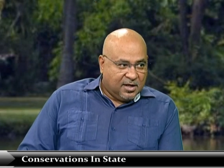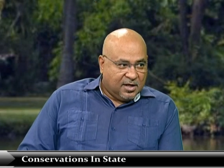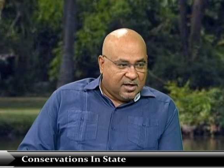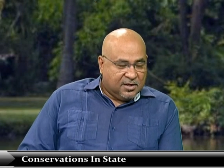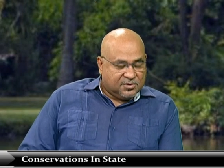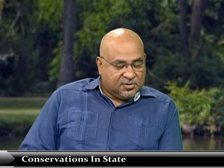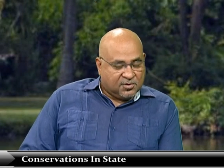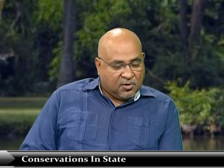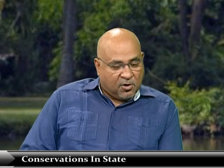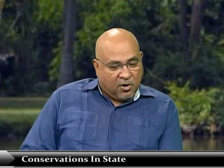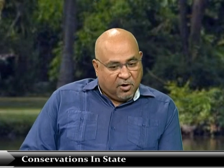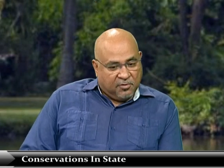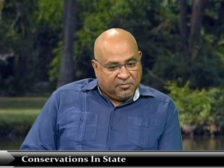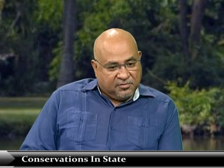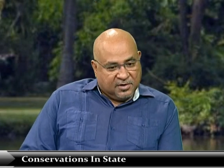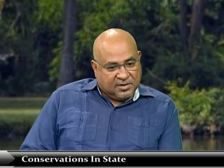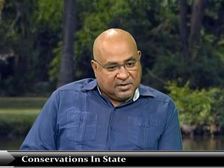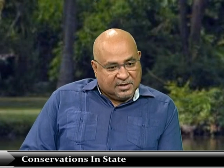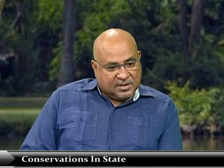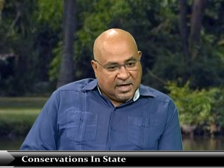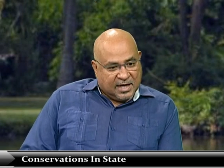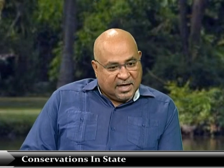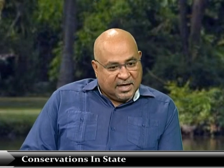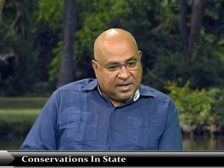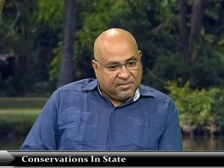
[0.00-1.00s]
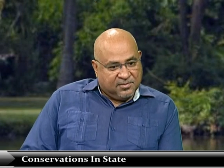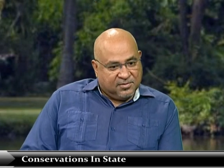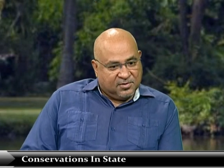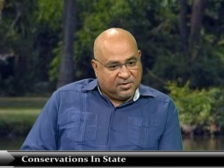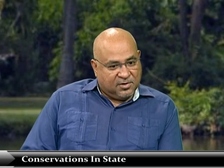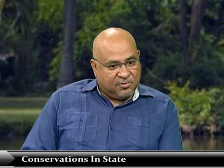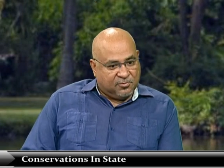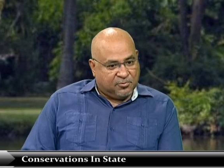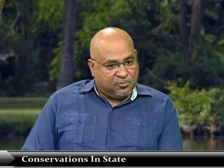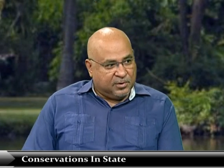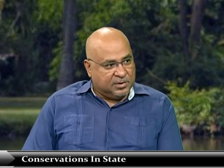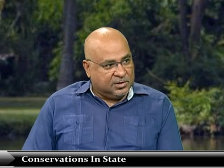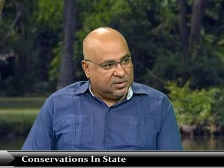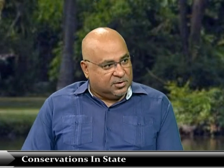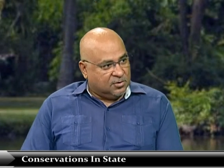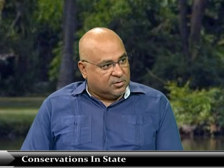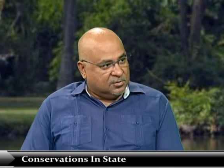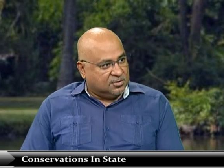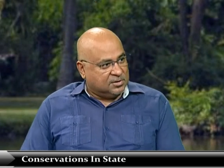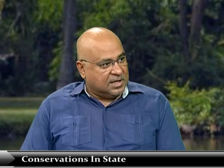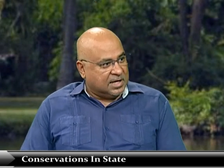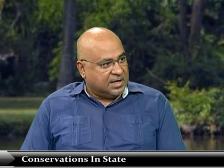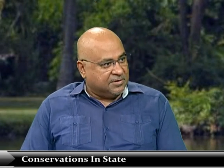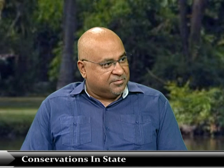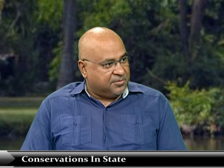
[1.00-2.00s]
So oftentimes, if we
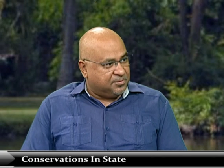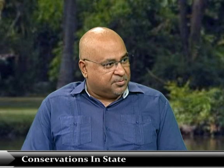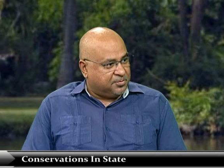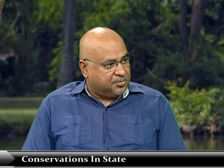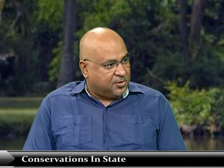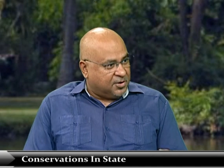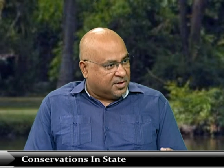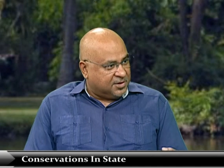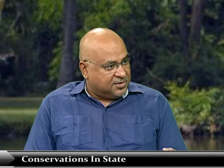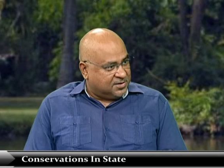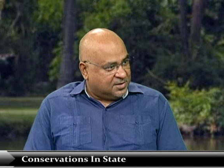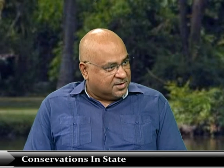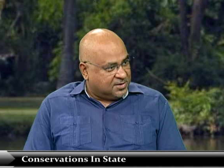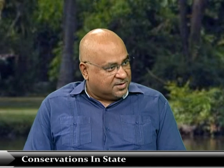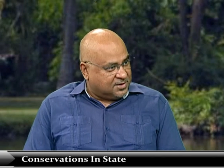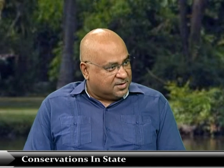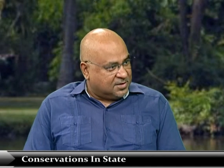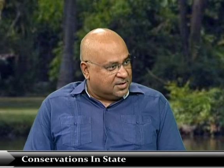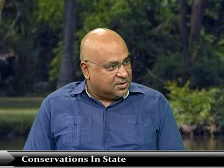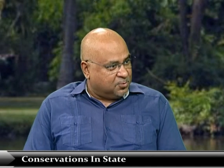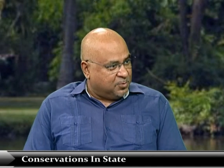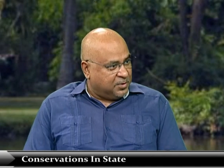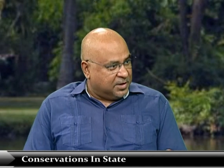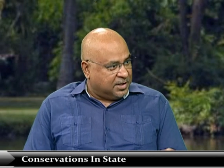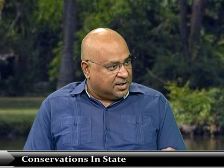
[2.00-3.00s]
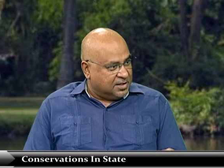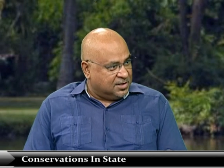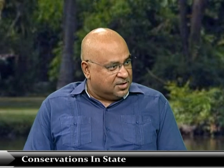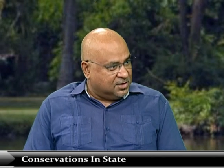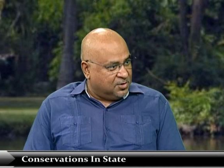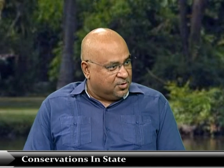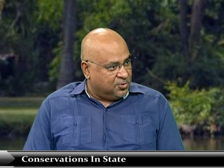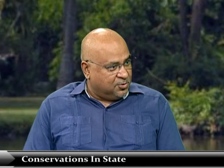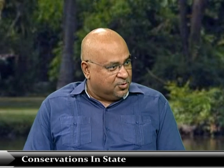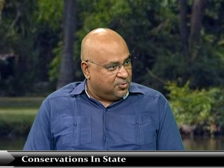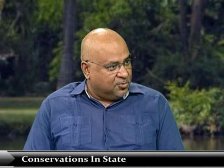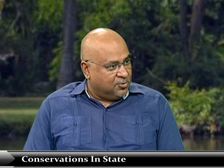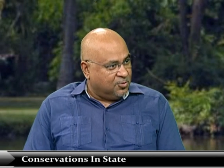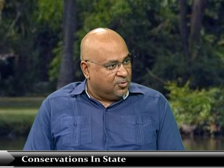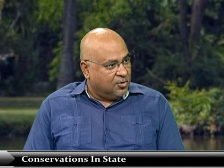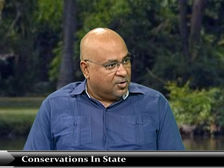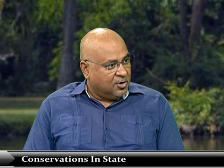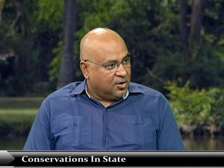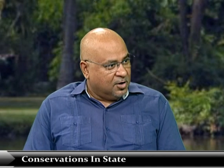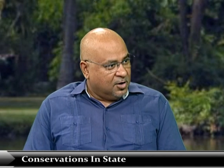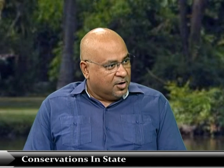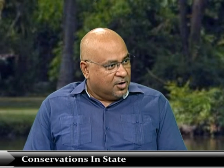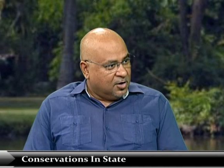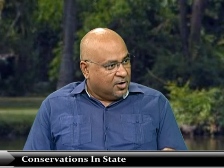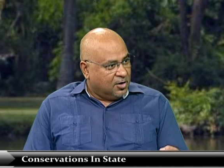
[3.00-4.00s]
don't have a process that we can do
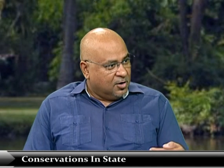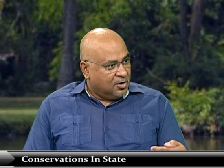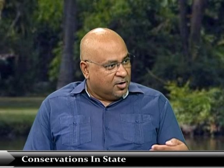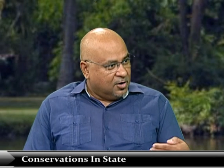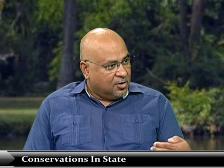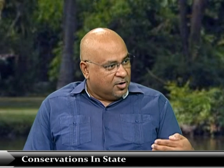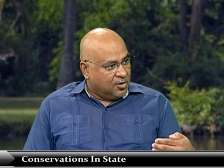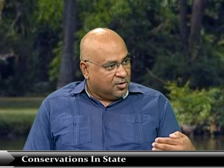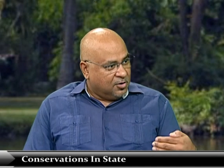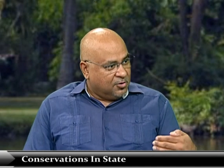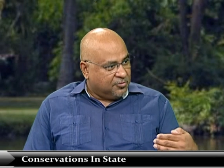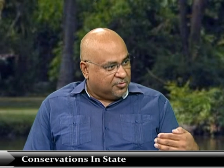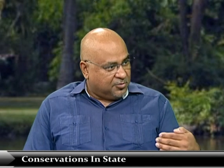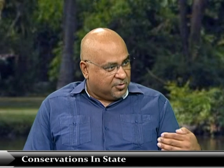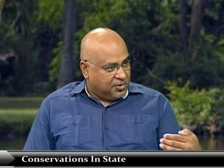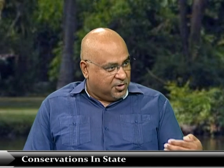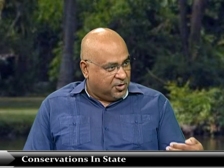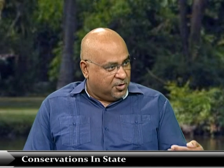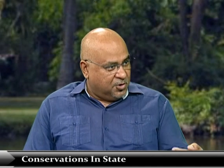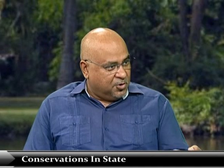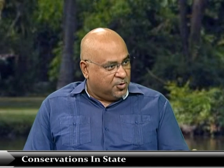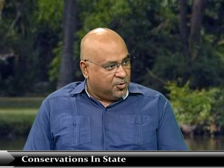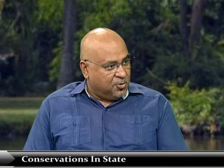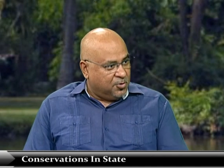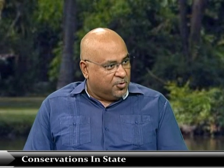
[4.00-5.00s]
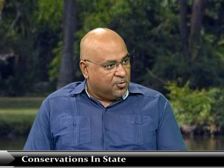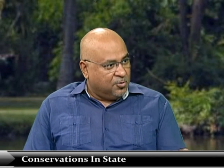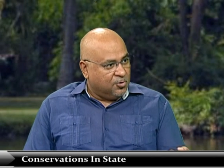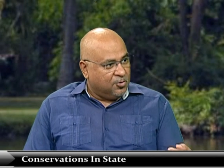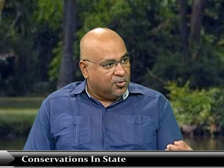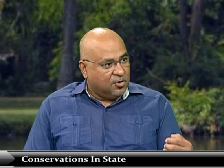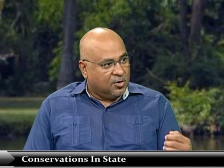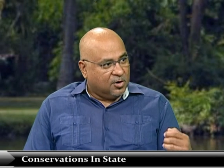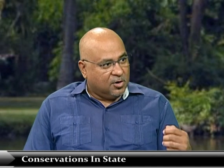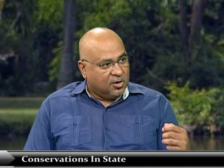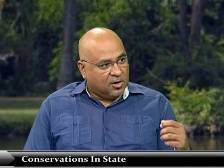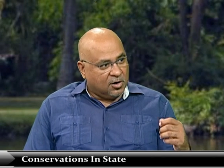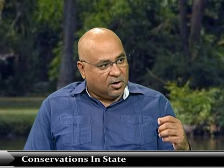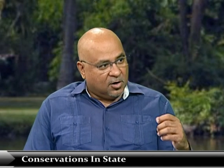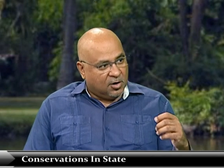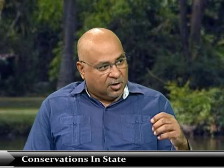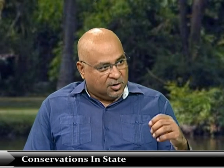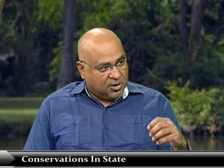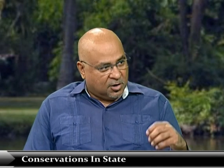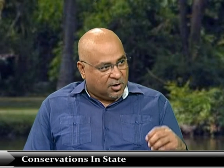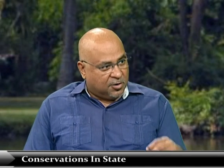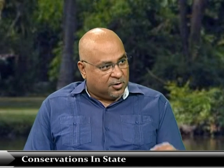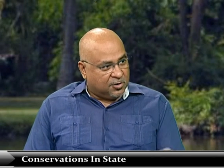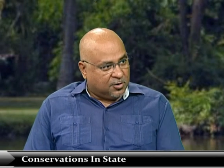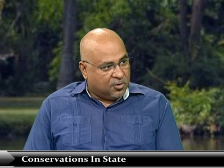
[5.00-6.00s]
for you on
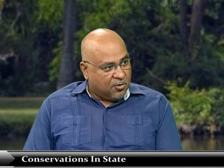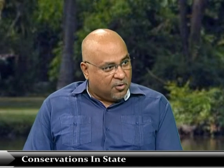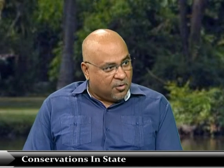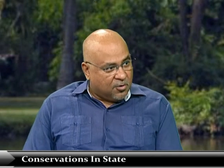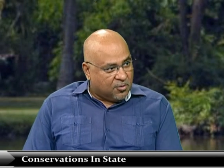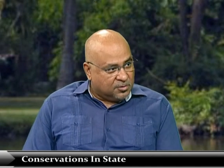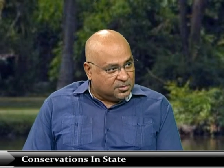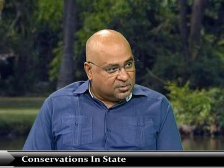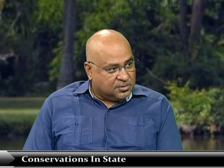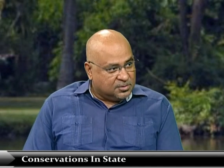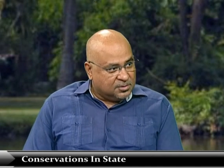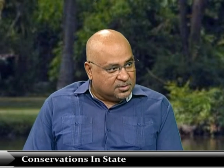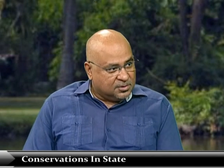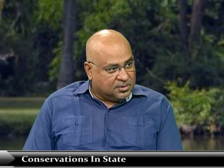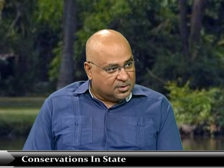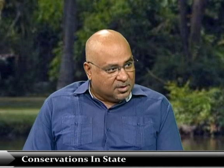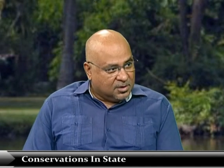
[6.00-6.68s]
our own,